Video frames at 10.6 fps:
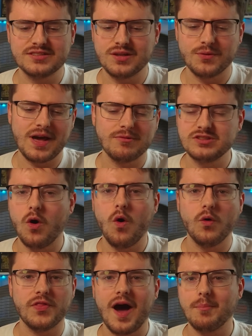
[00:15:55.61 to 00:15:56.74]
so that was the
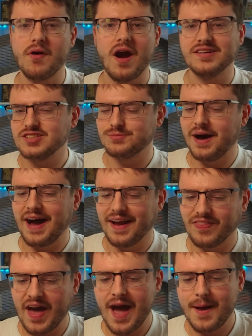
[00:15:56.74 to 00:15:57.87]
whole thought process
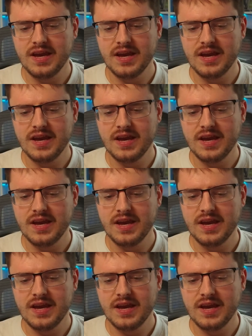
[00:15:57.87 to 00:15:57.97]
behind that.